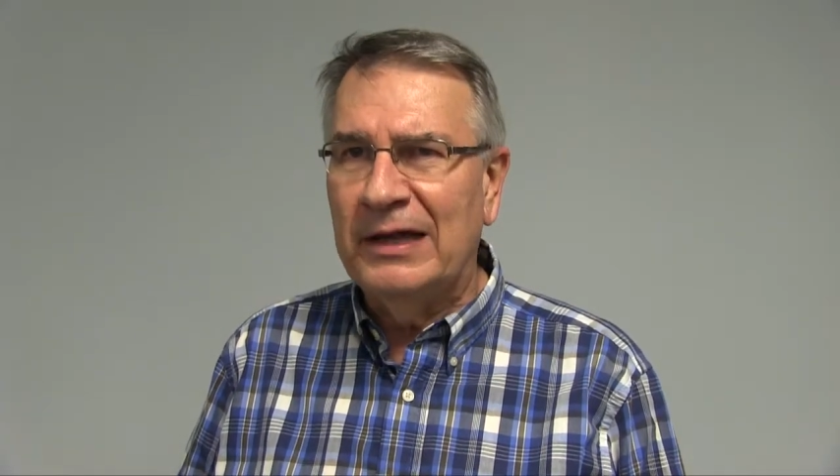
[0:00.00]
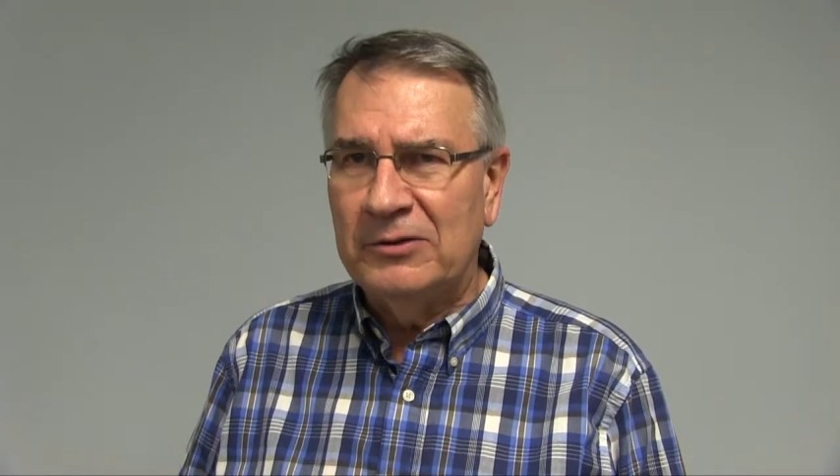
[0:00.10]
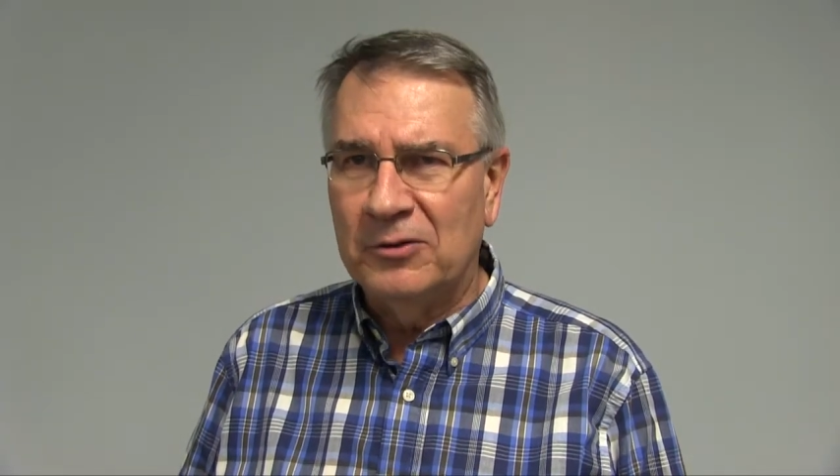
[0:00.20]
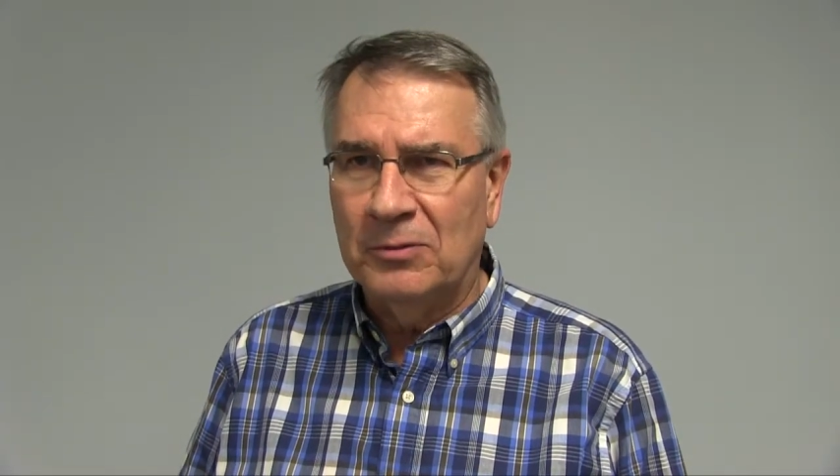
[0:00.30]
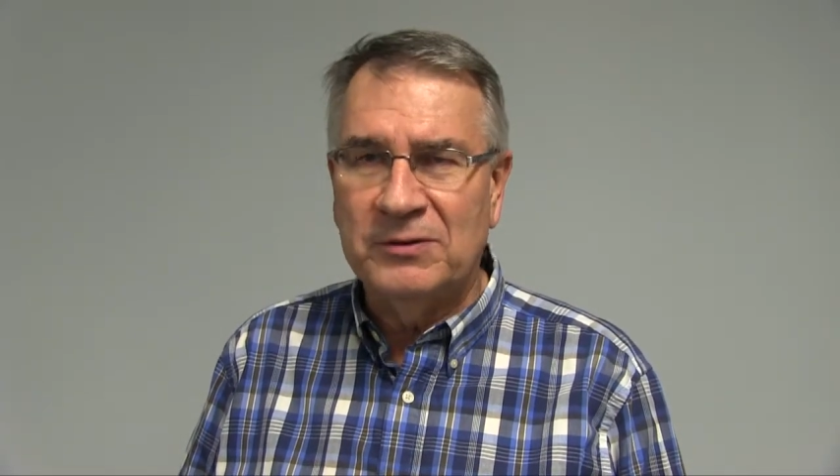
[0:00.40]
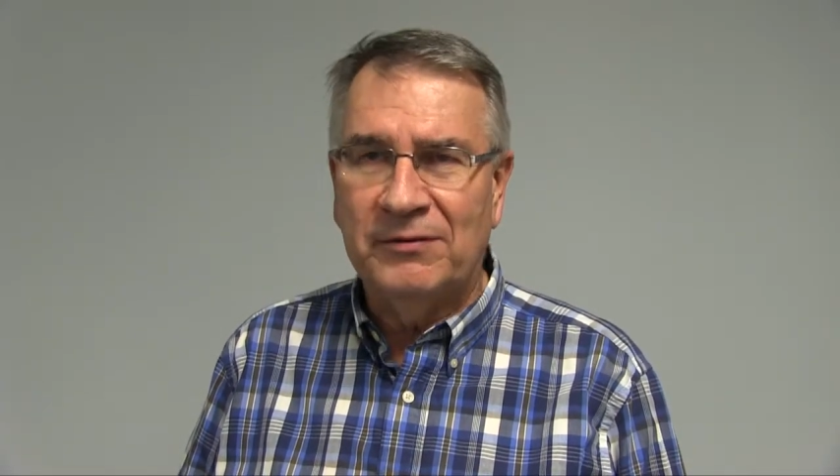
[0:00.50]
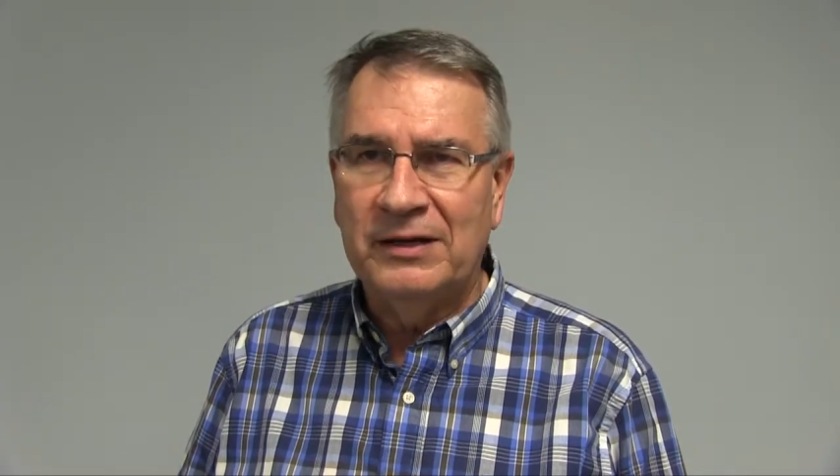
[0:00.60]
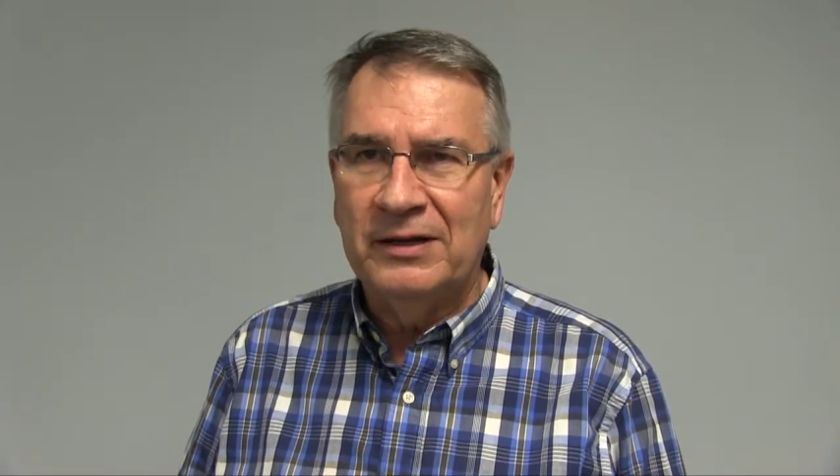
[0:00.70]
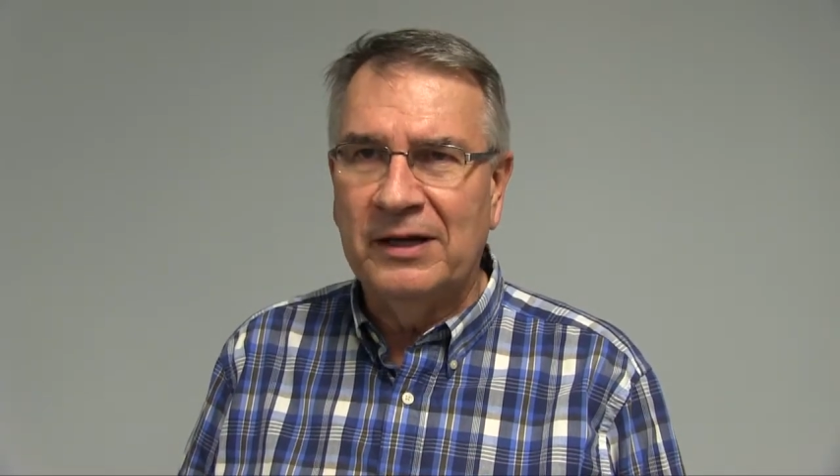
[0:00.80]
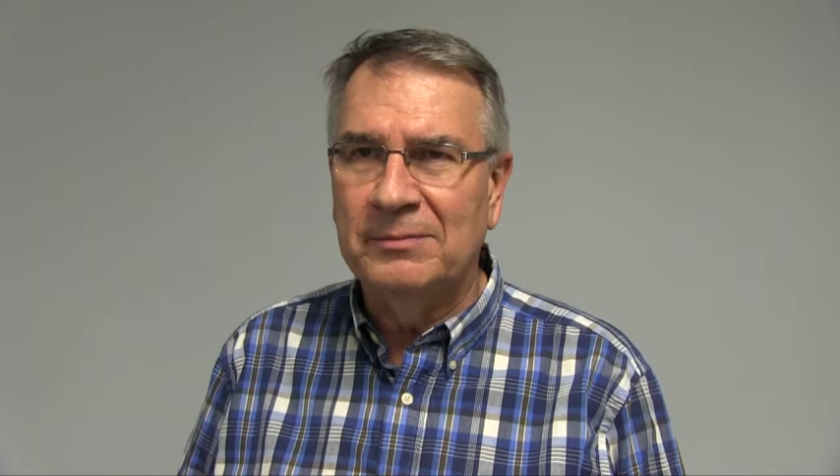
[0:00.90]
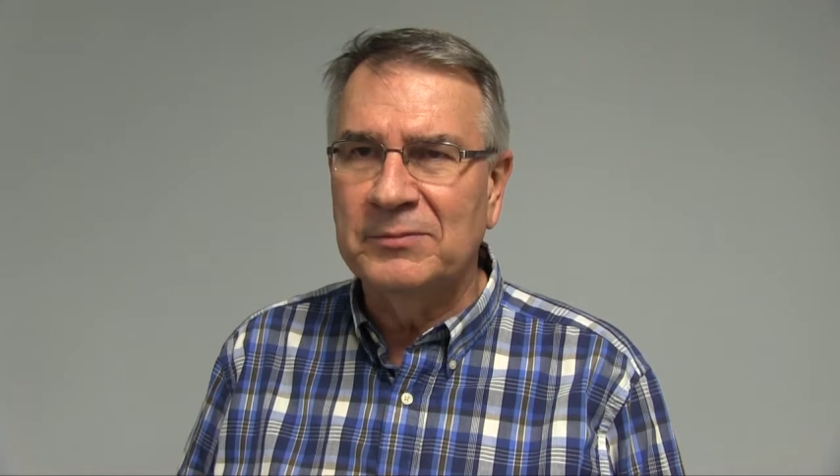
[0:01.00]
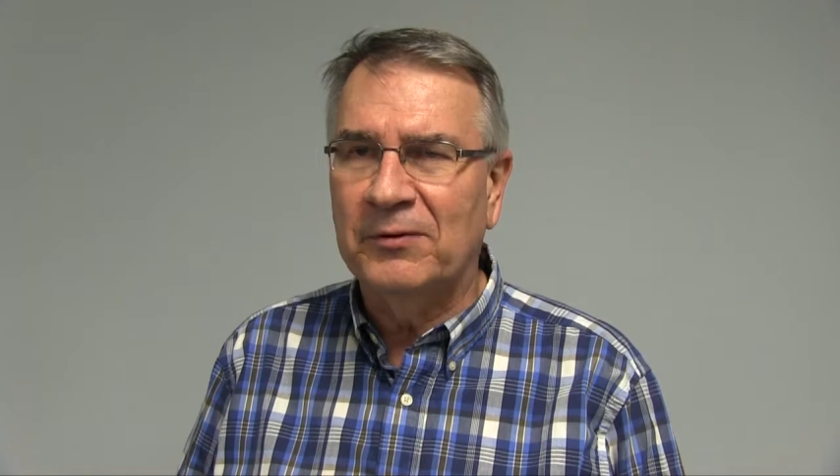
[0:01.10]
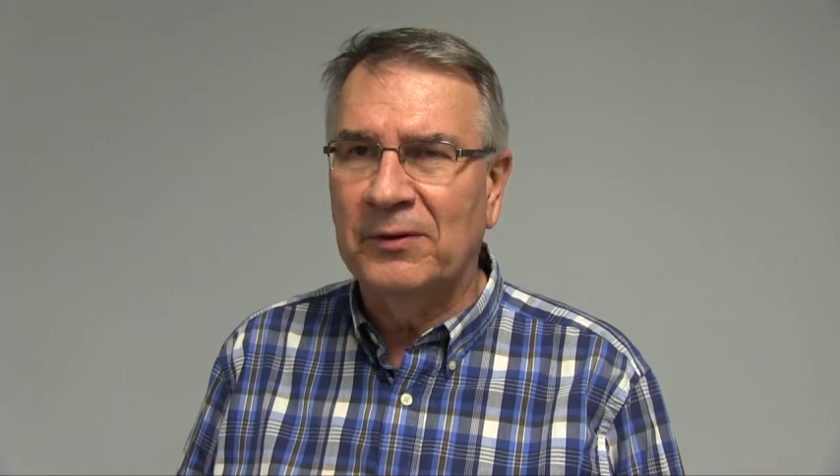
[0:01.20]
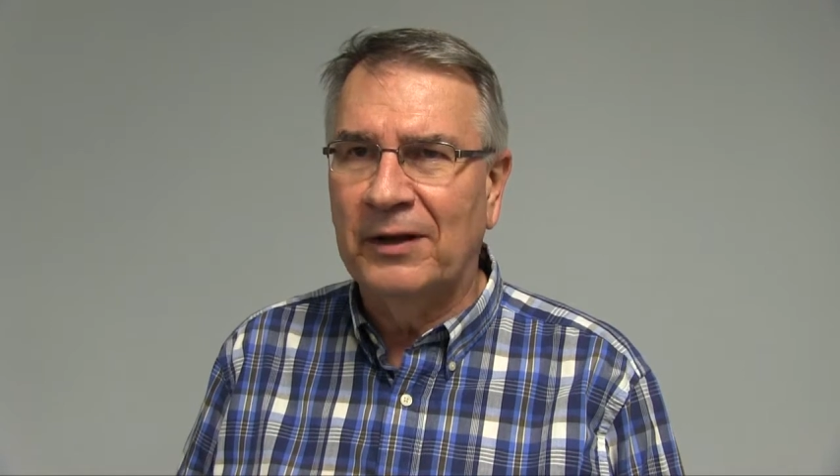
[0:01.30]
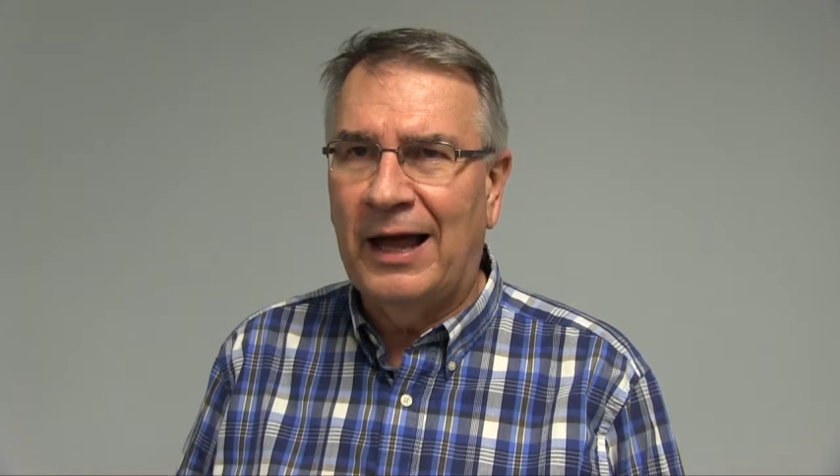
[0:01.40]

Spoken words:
in terms of incomes for the